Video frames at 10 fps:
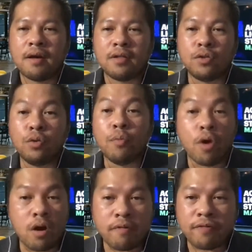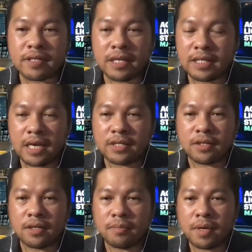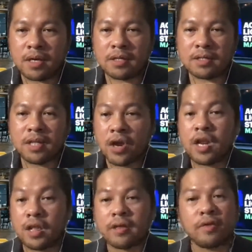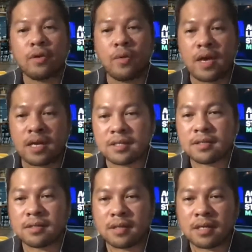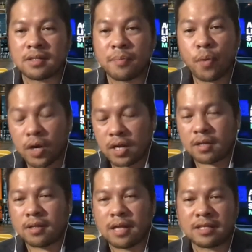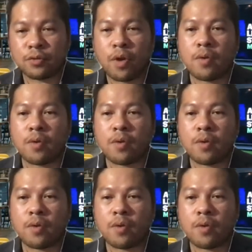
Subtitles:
do more of facilitation, because learning through doing is important. That's where